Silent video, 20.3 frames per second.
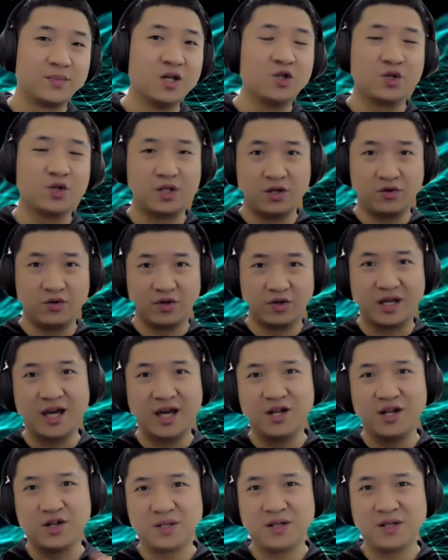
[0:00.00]
so that you get
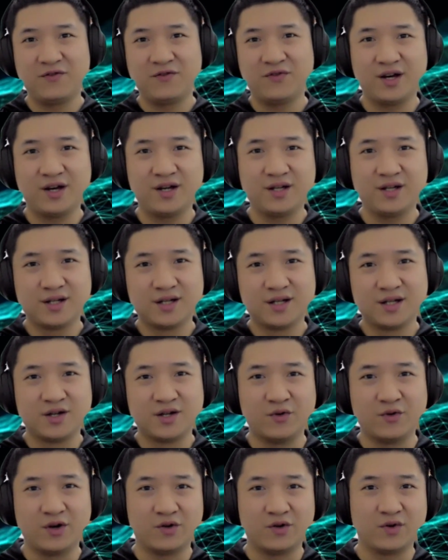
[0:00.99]
notified
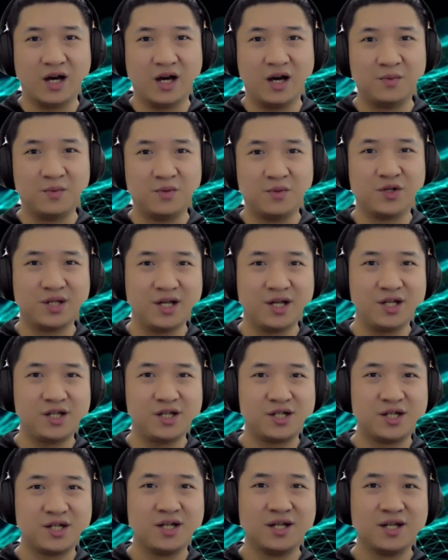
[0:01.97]
whenever I upload
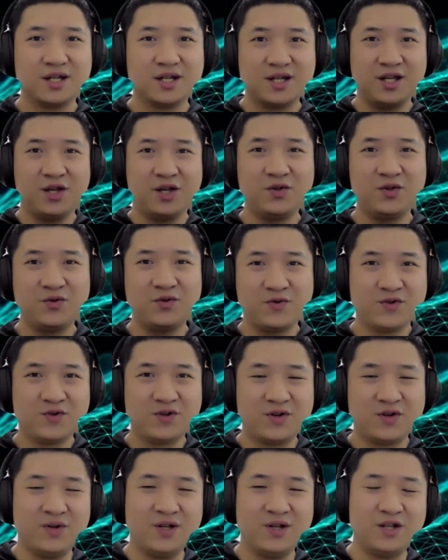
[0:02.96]
such useful
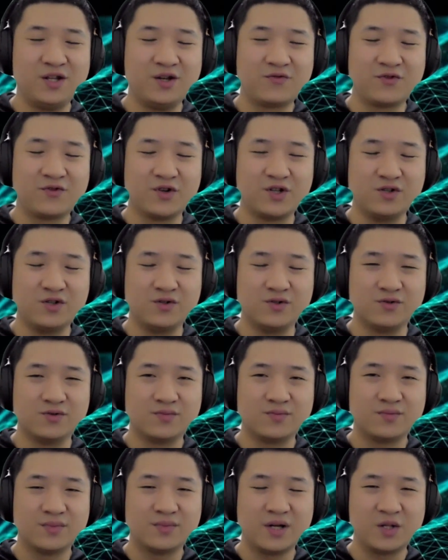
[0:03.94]
video for you.
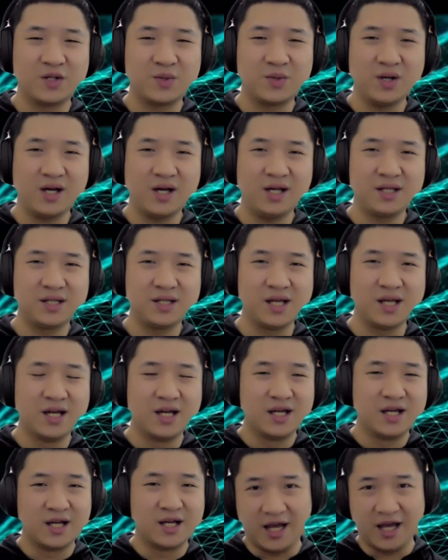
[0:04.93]
As well as
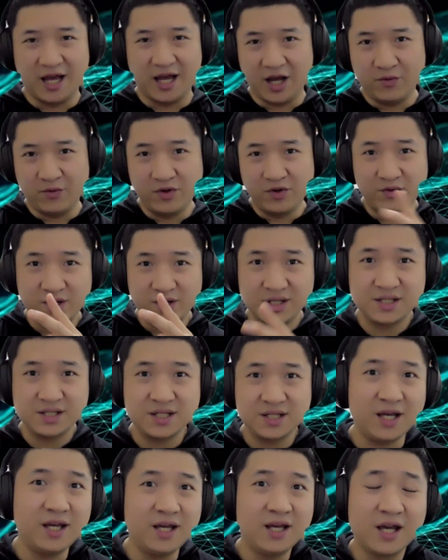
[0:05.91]
every
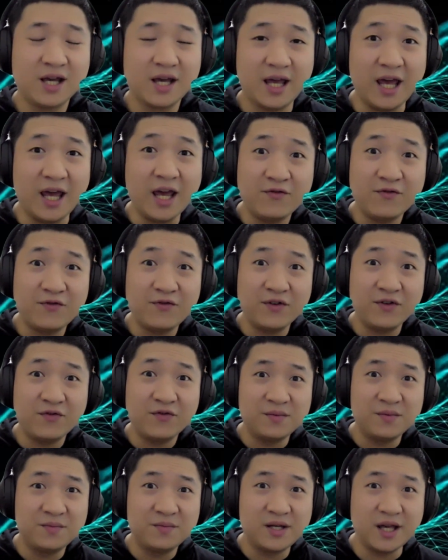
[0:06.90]
Wednesday,
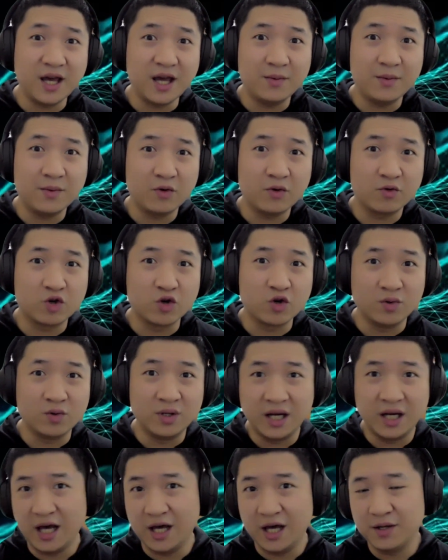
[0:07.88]
8:15 PM, I will go
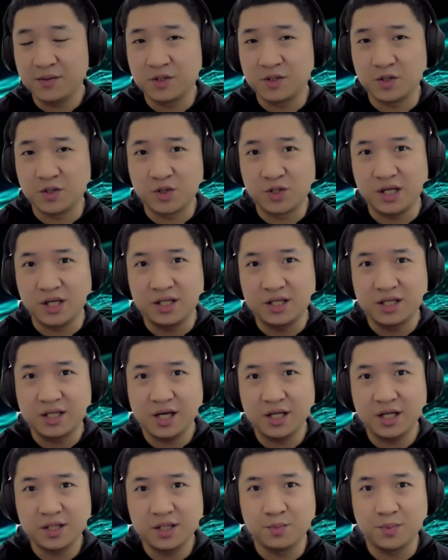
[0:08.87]
live to
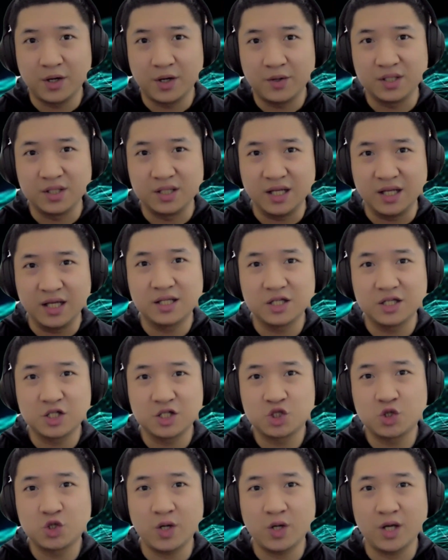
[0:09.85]
discuss about the latest
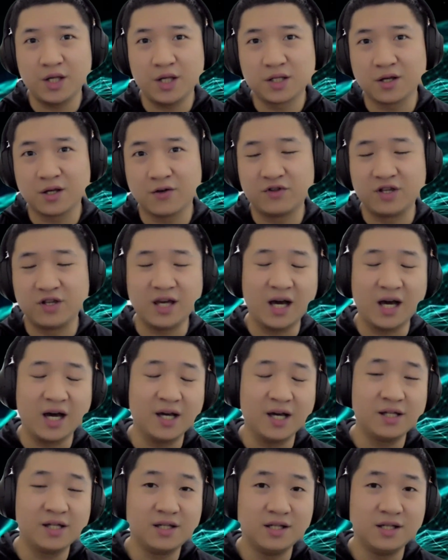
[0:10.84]
trends of the
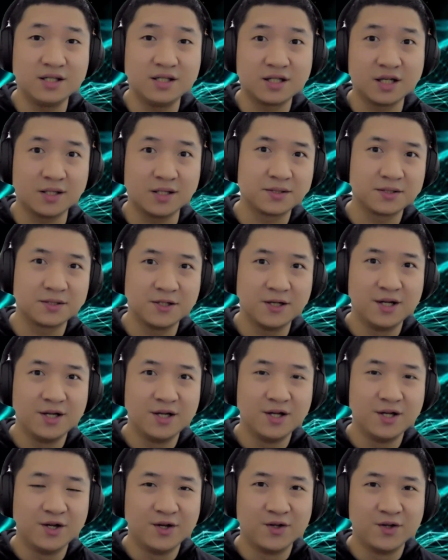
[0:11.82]
IT stuff.
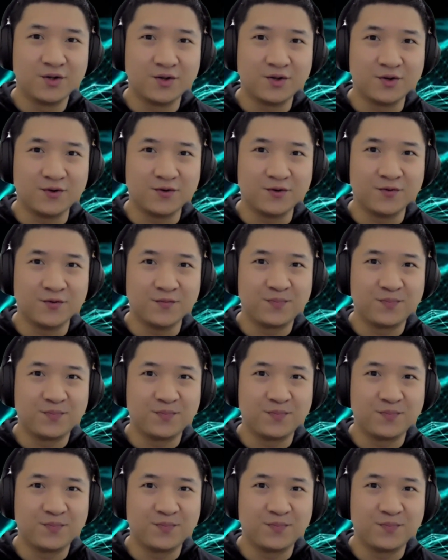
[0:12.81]
So